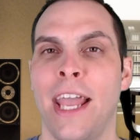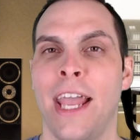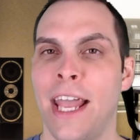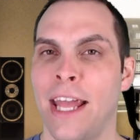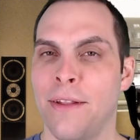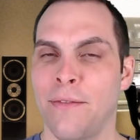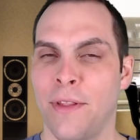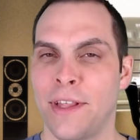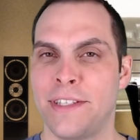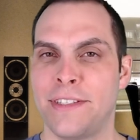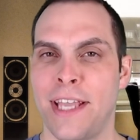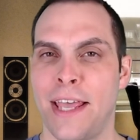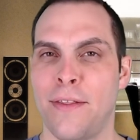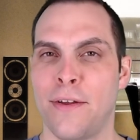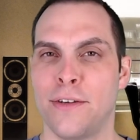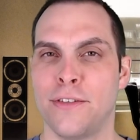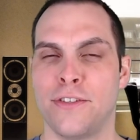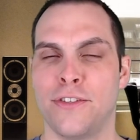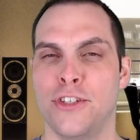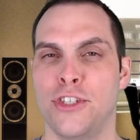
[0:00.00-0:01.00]
and let's say
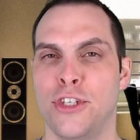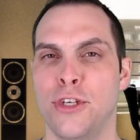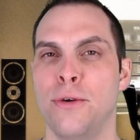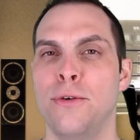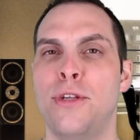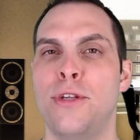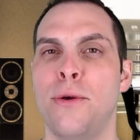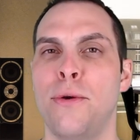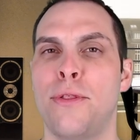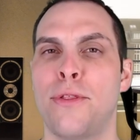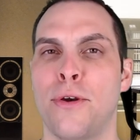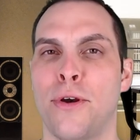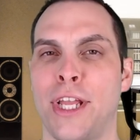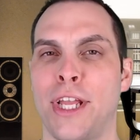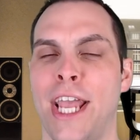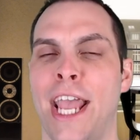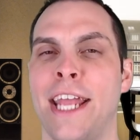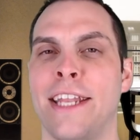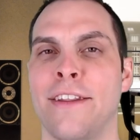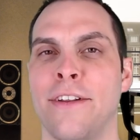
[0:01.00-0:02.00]
there's
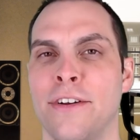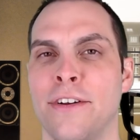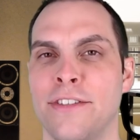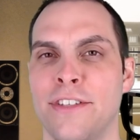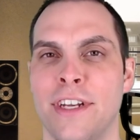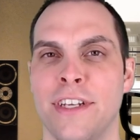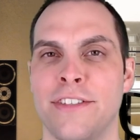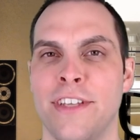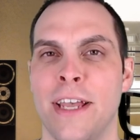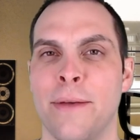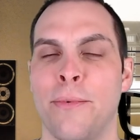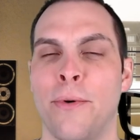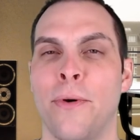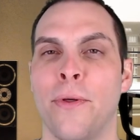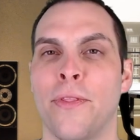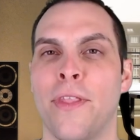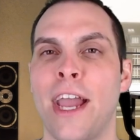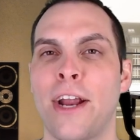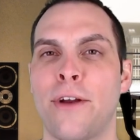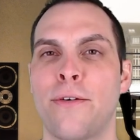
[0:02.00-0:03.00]
U238 and there is an example,
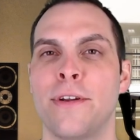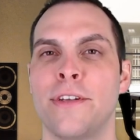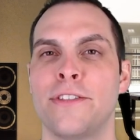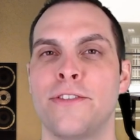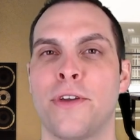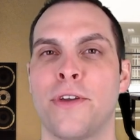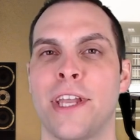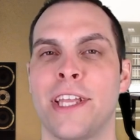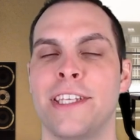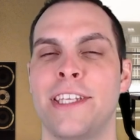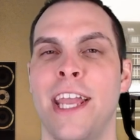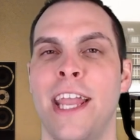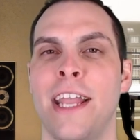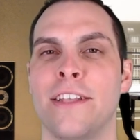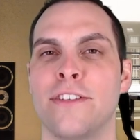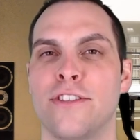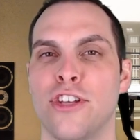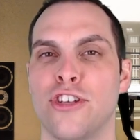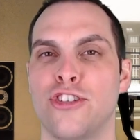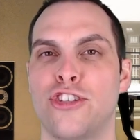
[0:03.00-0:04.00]
that crystal
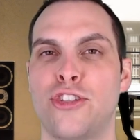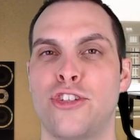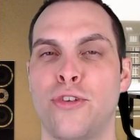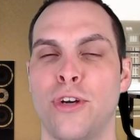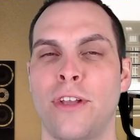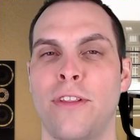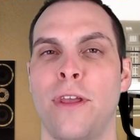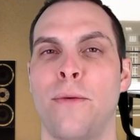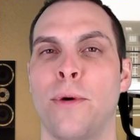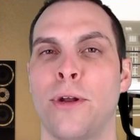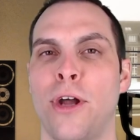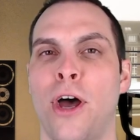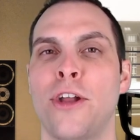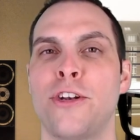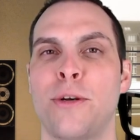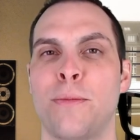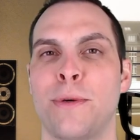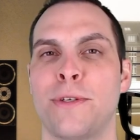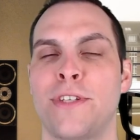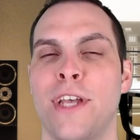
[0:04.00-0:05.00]
contains strictly
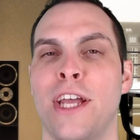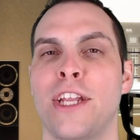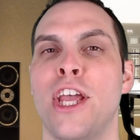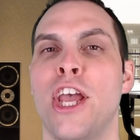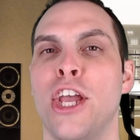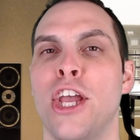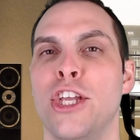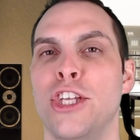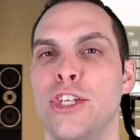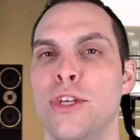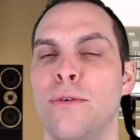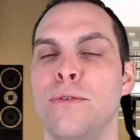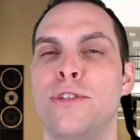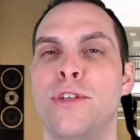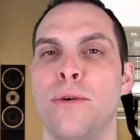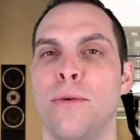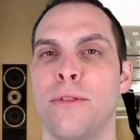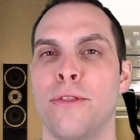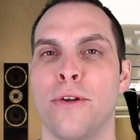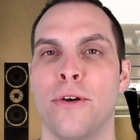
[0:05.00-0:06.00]
100%
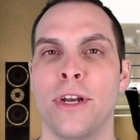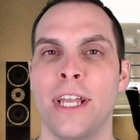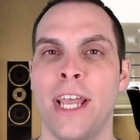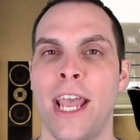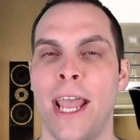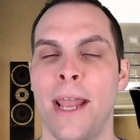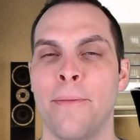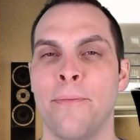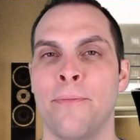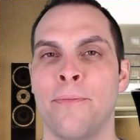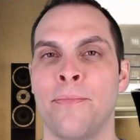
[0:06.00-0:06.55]
U238.